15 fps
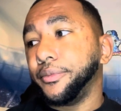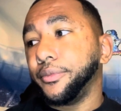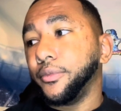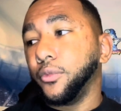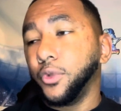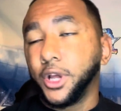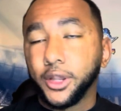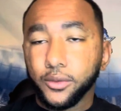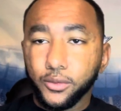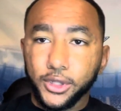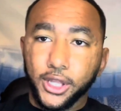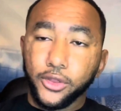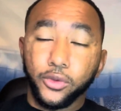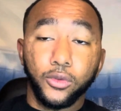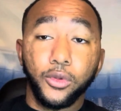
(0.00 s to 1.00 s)
when
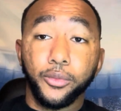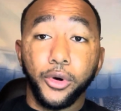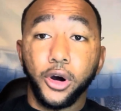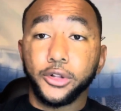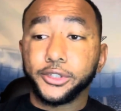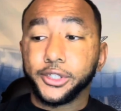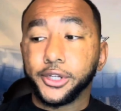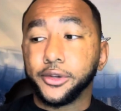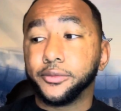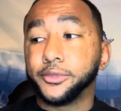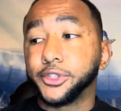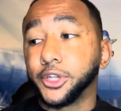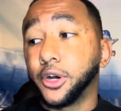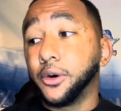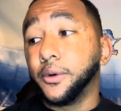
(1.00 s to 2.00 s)
they threw the ball to him.
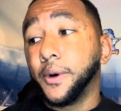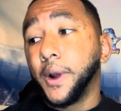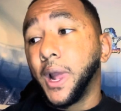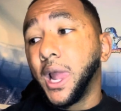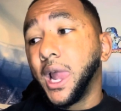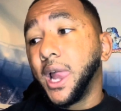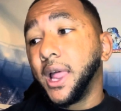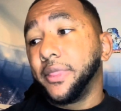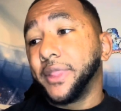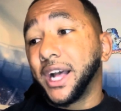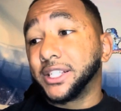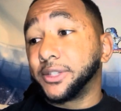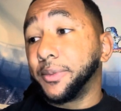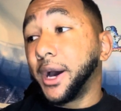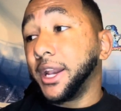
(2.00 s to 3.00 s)
So
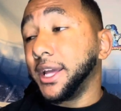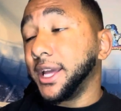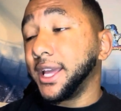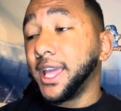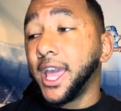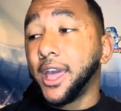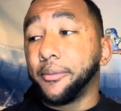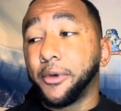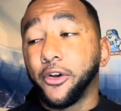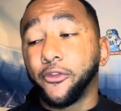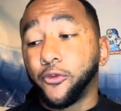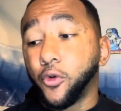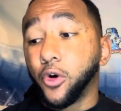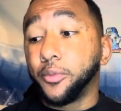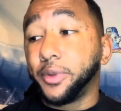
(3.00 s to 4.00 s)
that's about it. Again, my
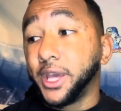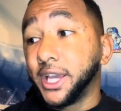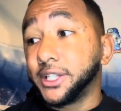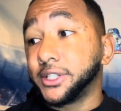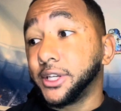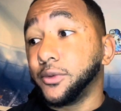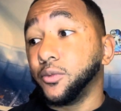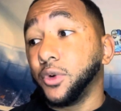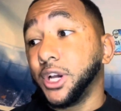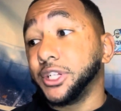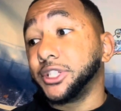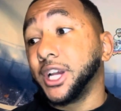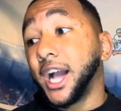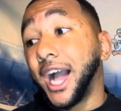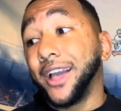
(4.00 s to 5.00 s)
four picks in
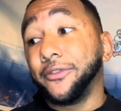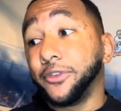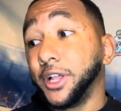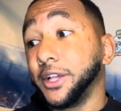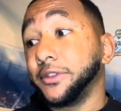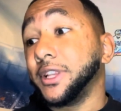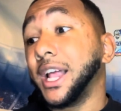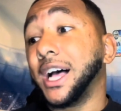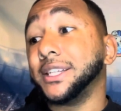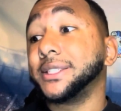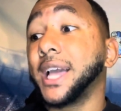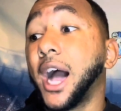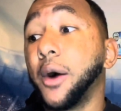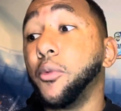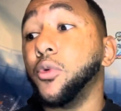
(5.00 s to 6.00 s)
which I feel like the Dallas
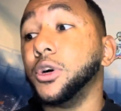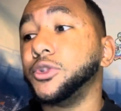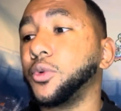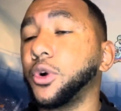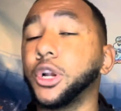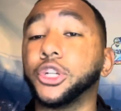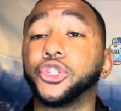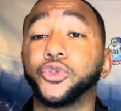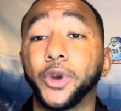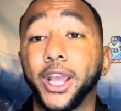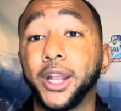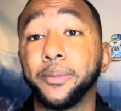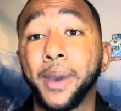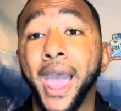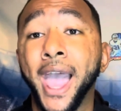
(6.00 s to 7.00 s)
Cowboys were to
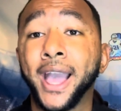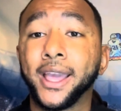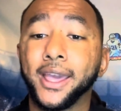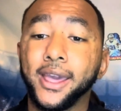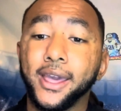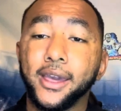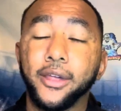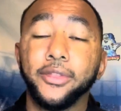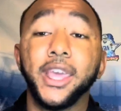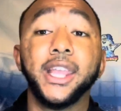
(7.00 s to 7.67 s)
trade back. They